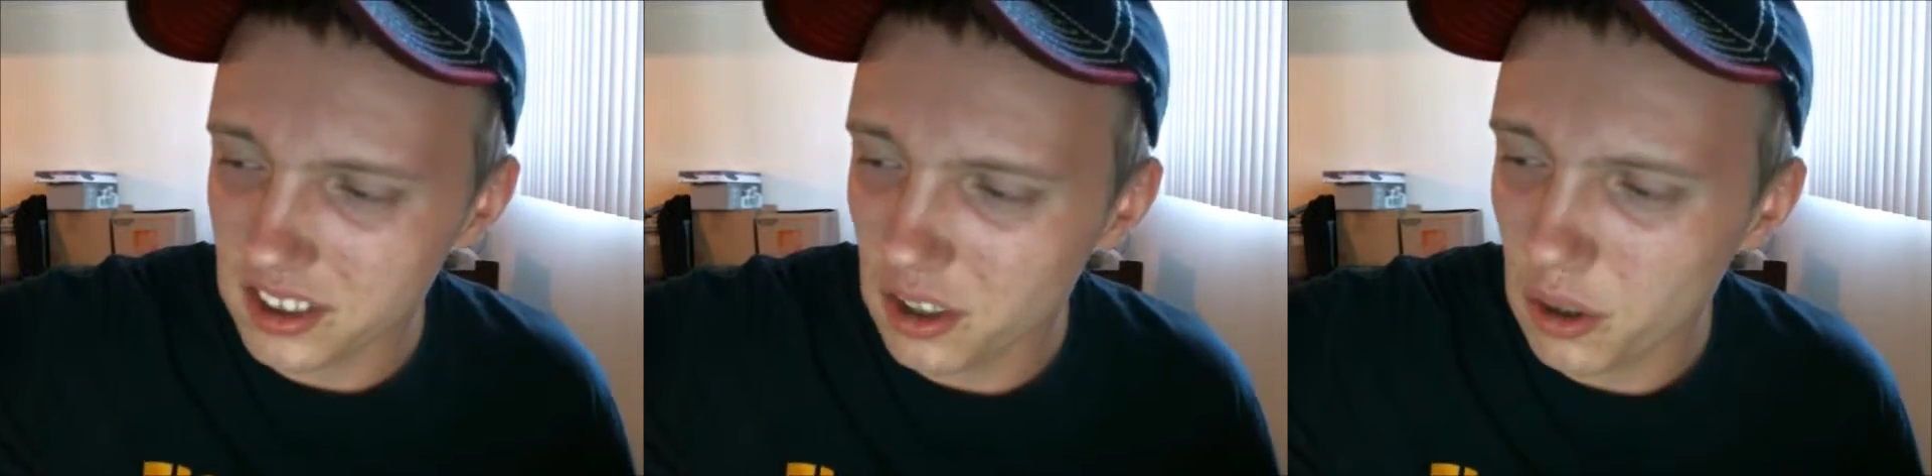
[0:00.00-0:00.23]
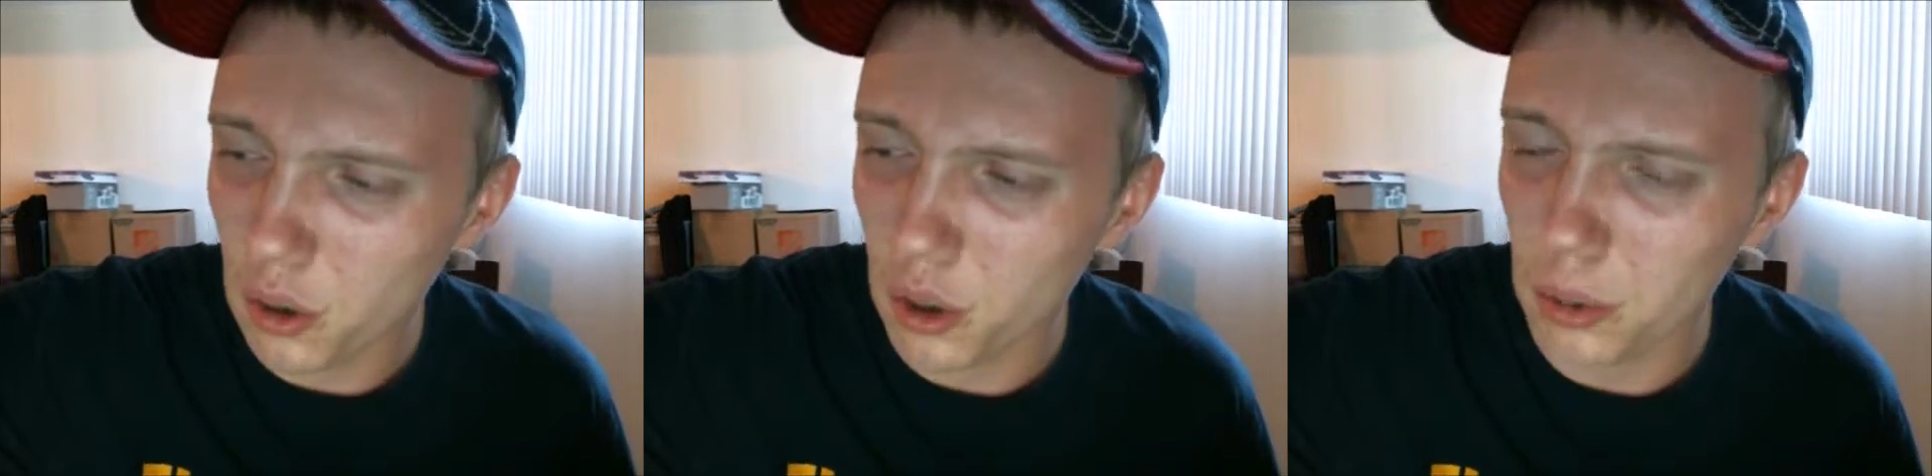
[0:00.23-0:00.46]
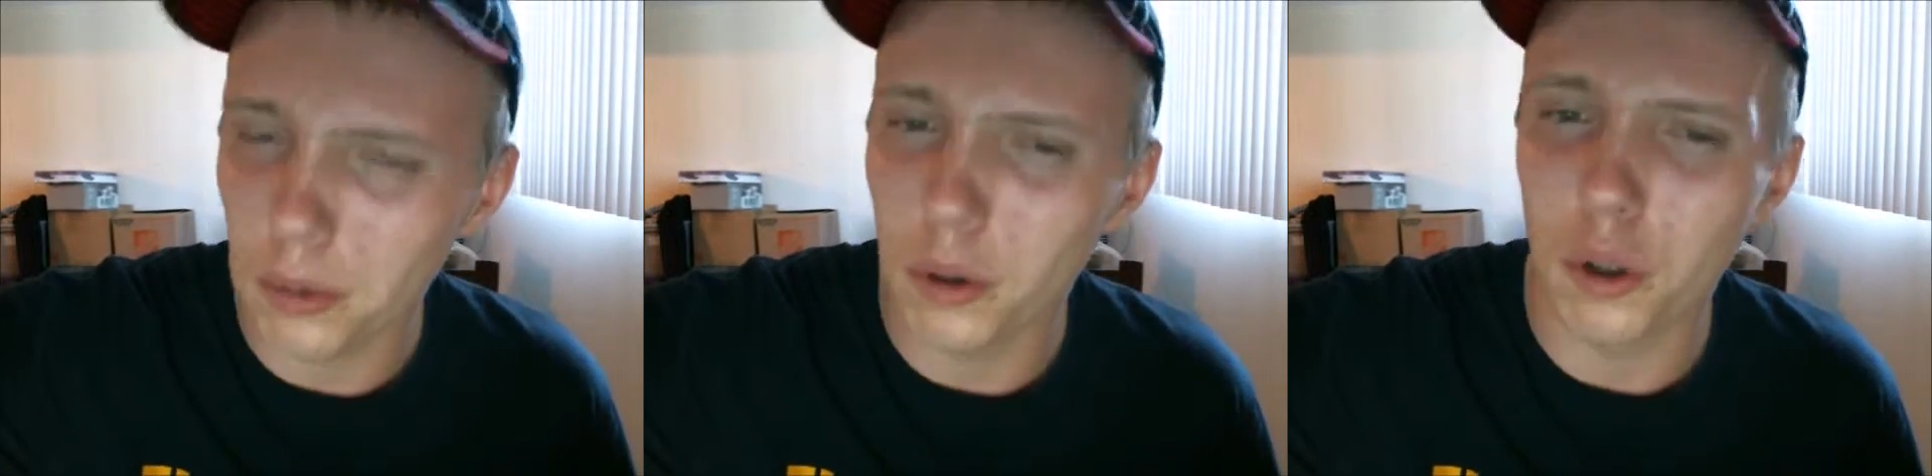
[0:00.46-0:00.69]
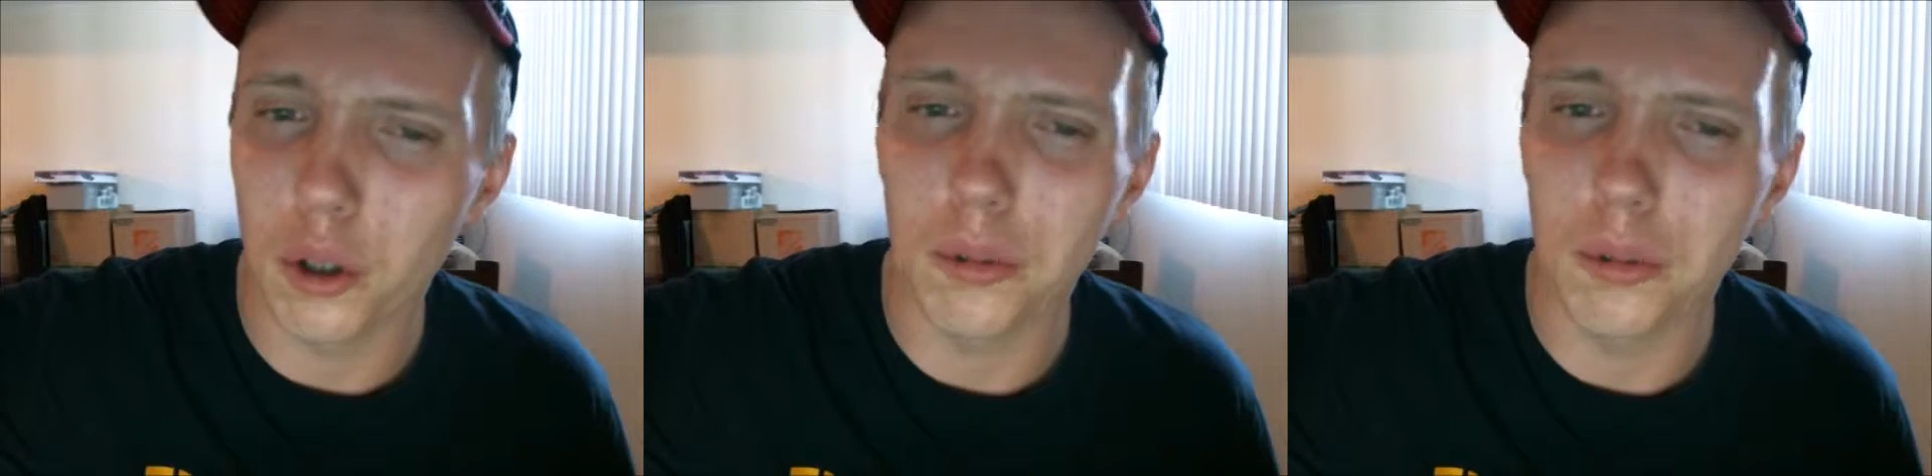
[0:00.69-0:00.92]
Horrible,
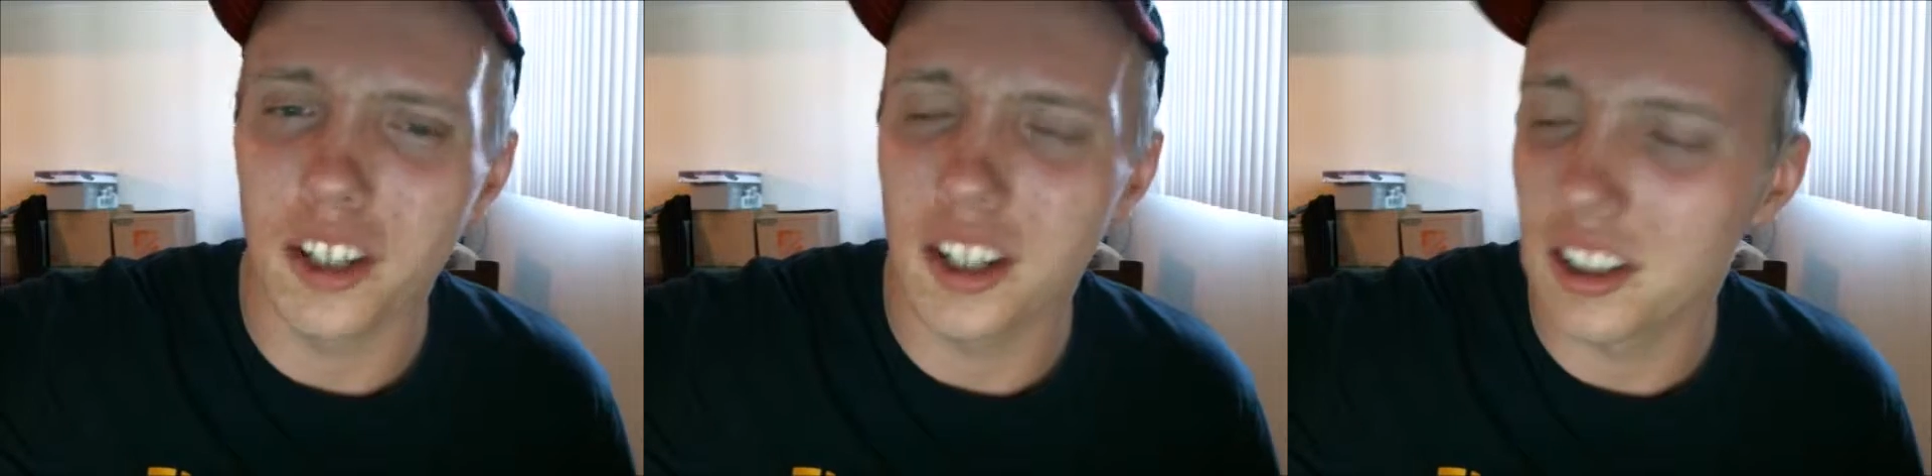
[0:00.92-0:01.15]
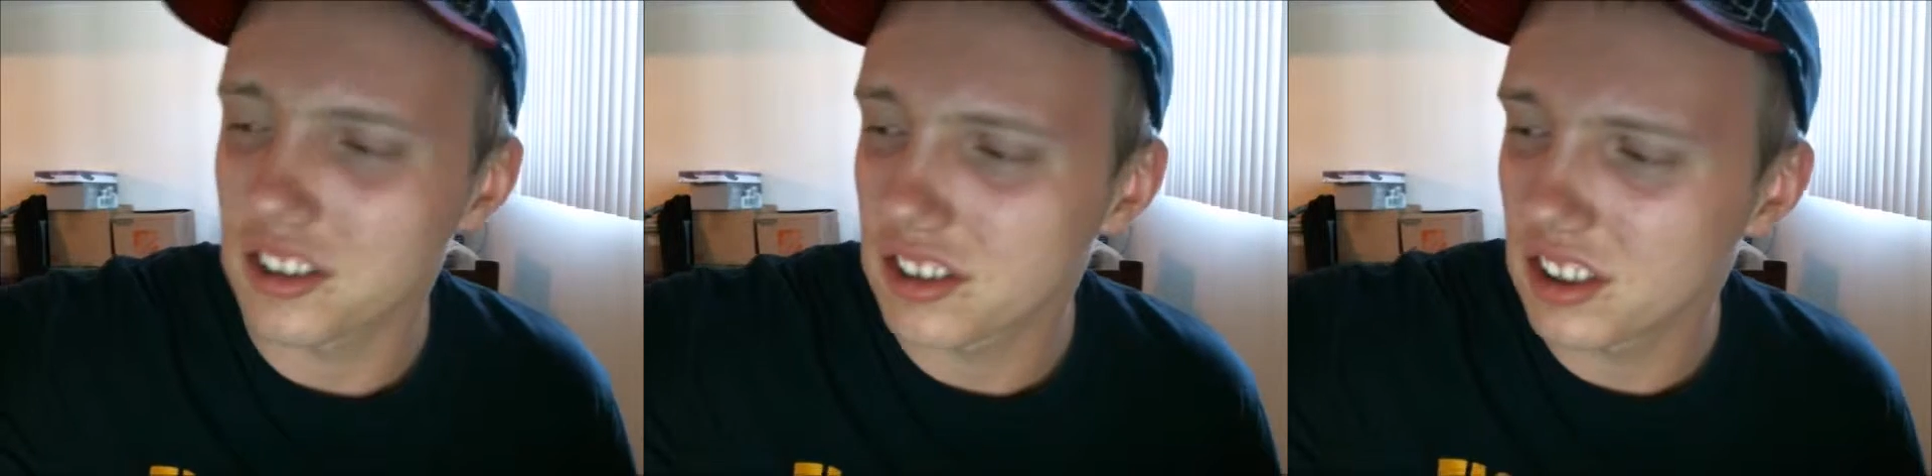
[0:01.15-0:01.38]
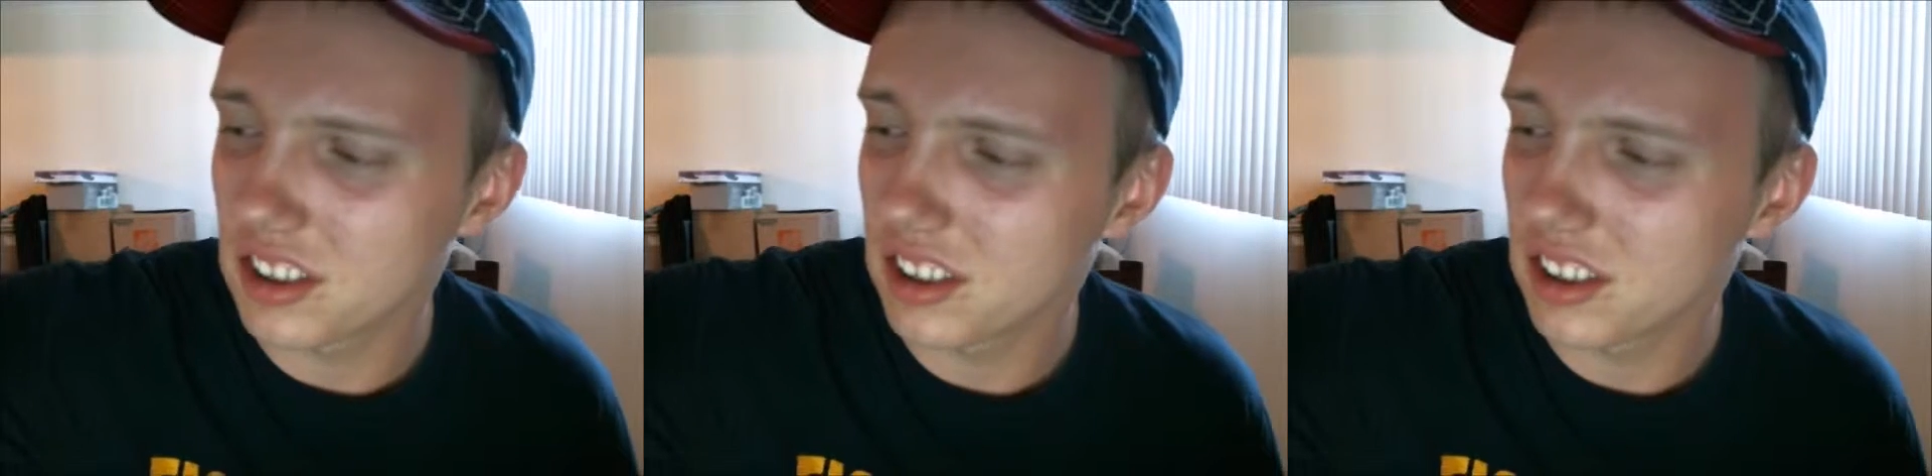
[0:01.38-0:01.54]
horrible taste.